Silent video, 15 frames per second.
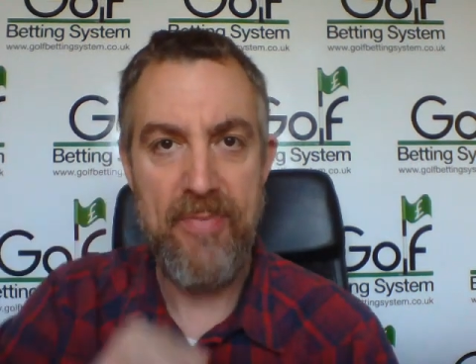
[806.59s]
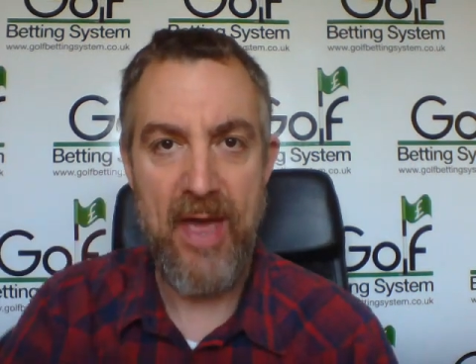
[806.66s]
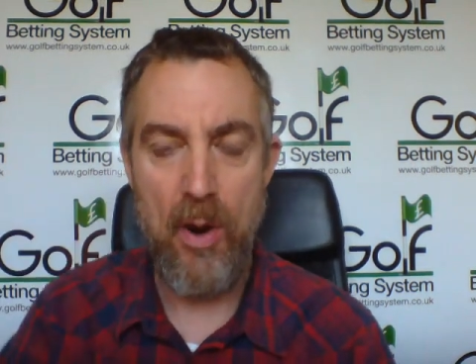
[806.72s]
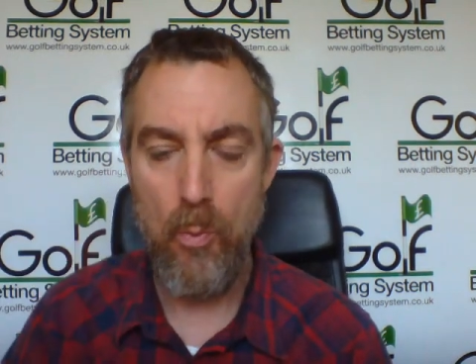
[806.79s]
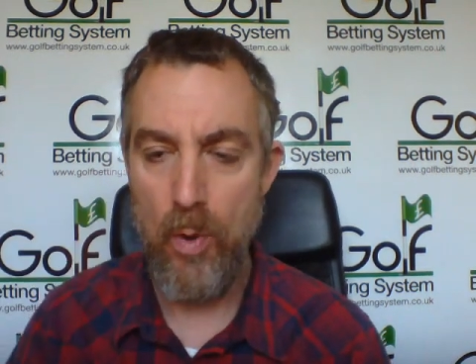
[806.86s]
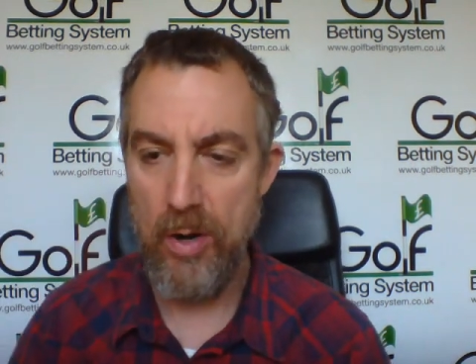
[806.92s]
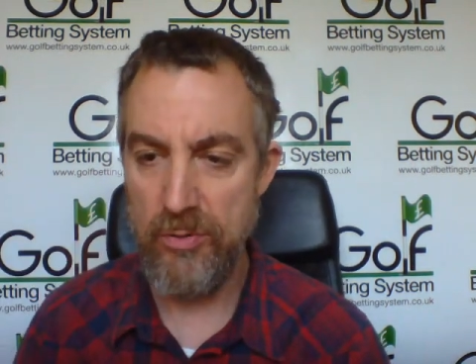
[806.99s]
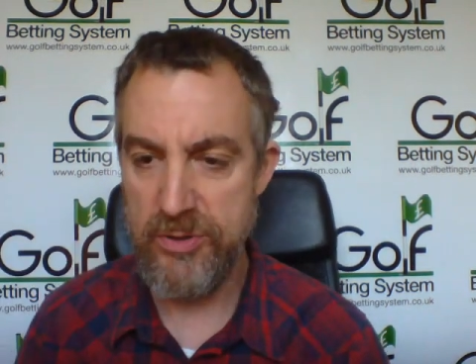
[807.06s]
that
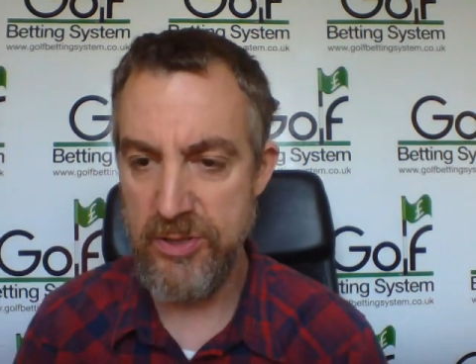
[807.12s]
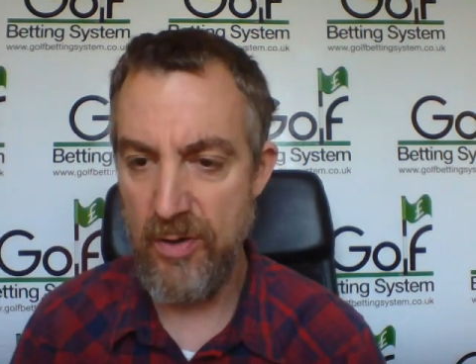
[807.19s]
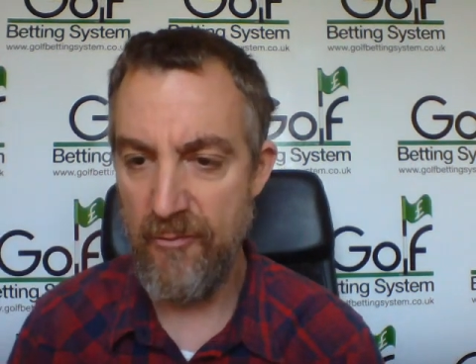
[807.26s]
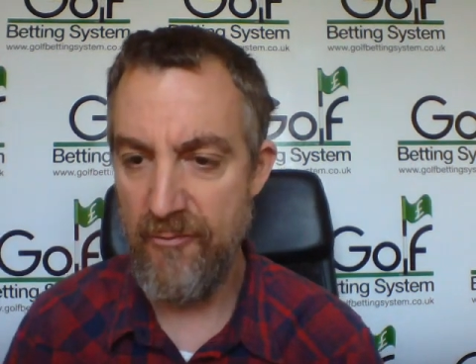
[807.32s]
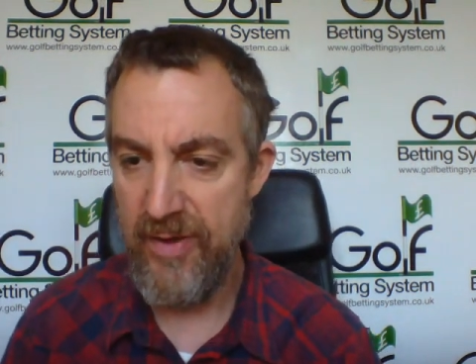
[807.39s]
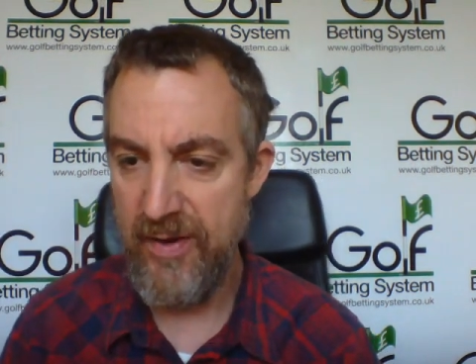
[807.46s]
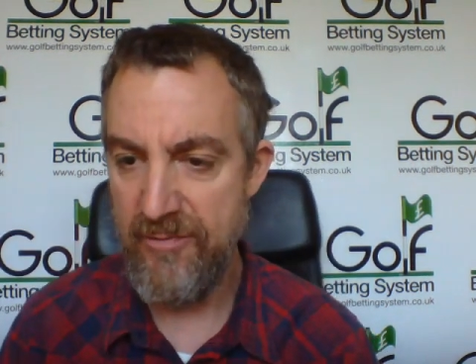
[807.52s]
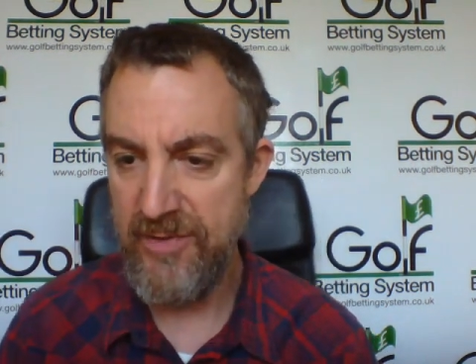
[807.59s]
world
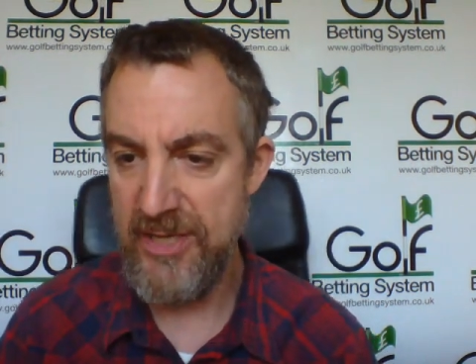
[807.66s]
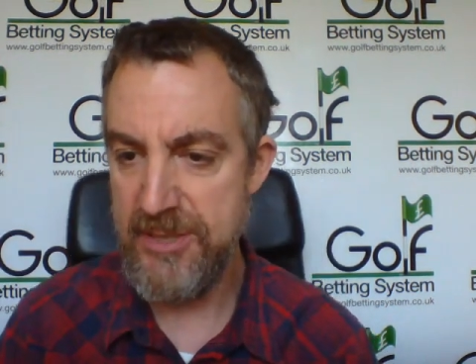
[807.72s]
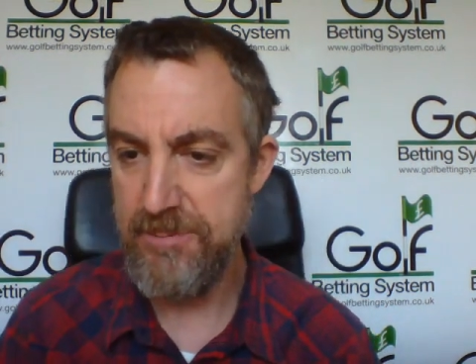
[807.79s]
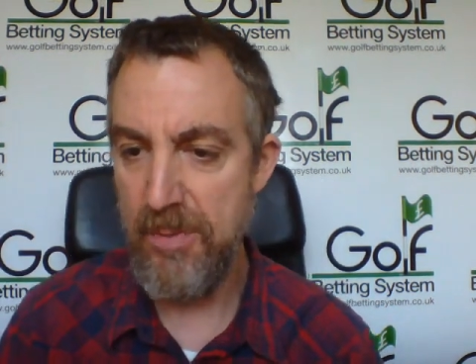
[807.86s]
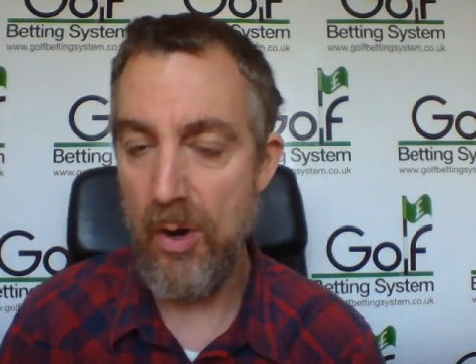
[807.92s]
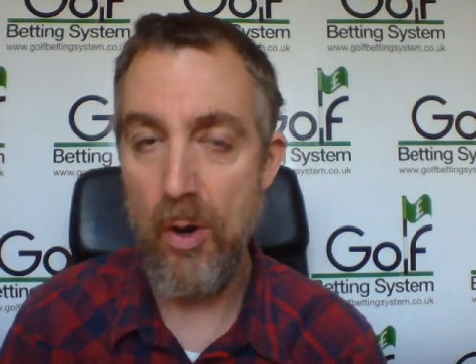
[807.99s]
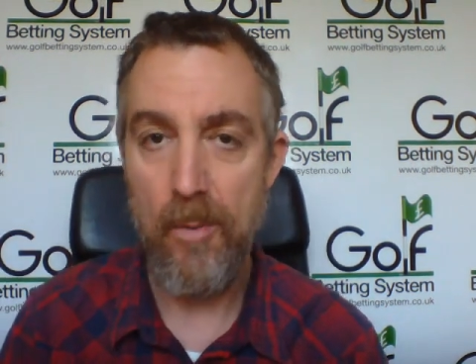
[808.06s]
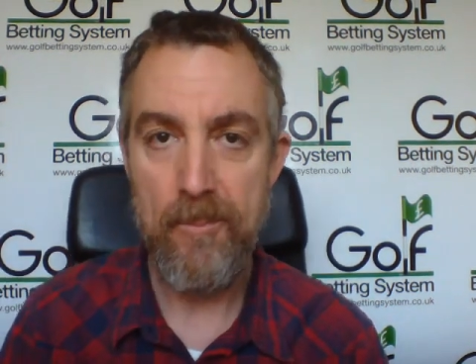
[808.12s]
top fifty
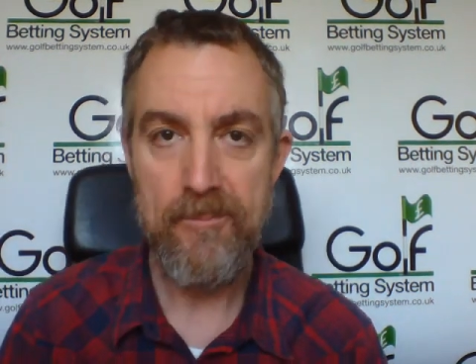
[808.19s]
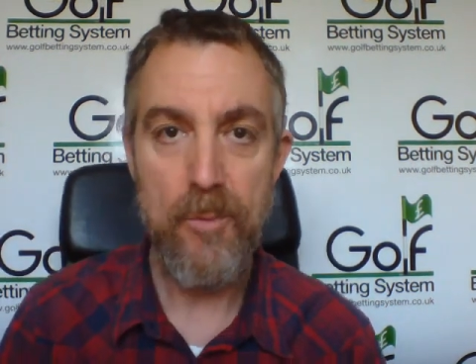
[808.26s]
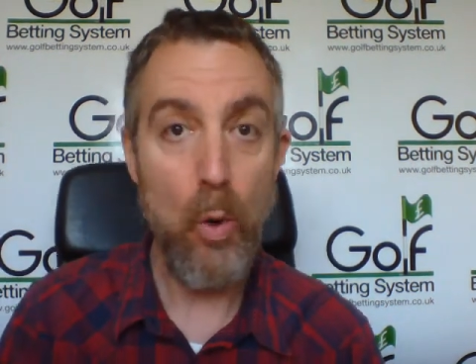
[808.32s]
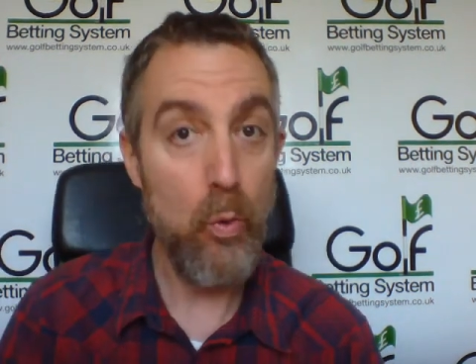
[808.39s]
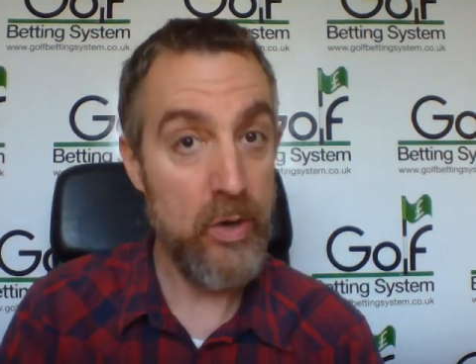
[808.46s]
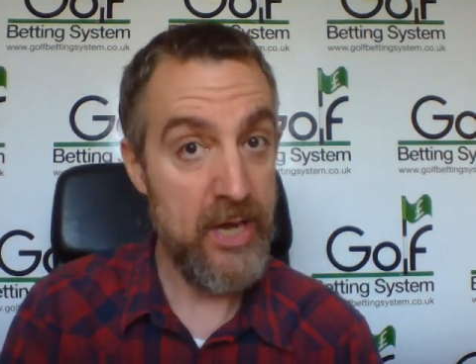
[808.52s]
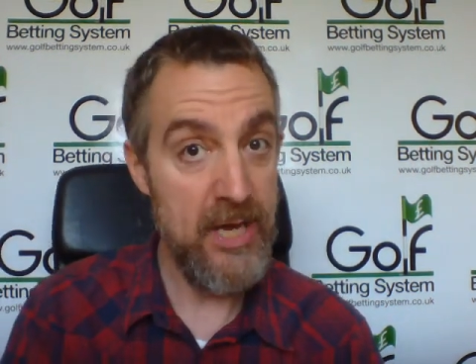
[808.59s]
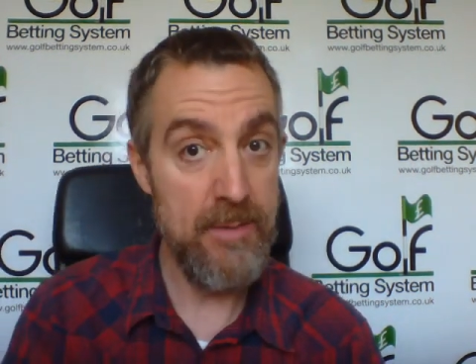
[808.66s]
spot or
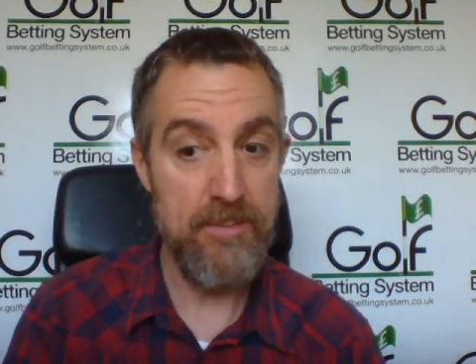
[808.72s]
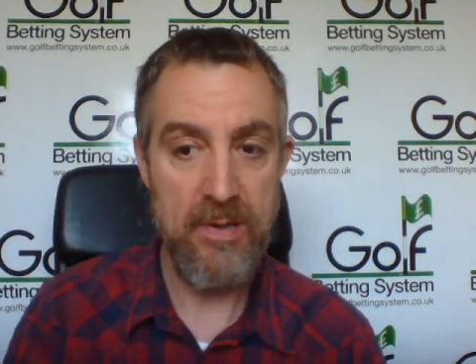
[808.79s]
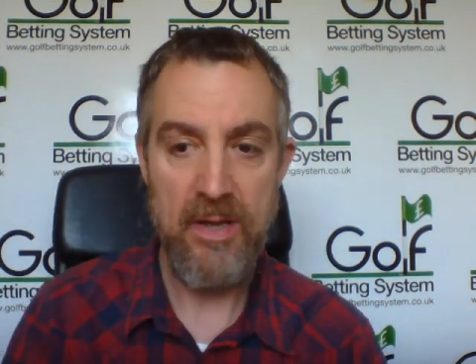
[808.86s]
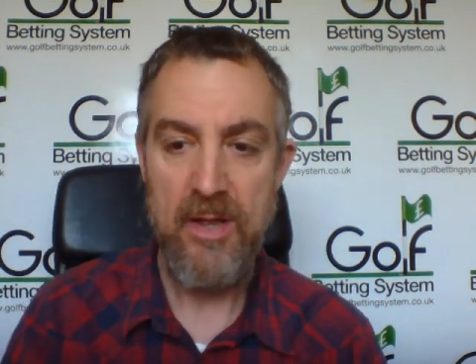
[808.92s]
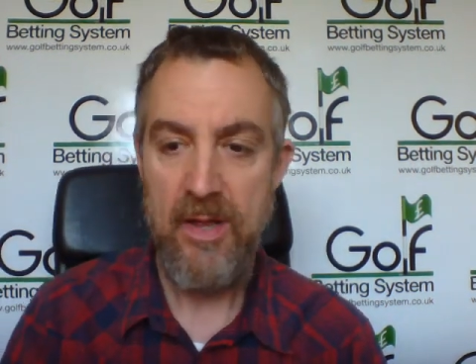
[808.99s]
keep?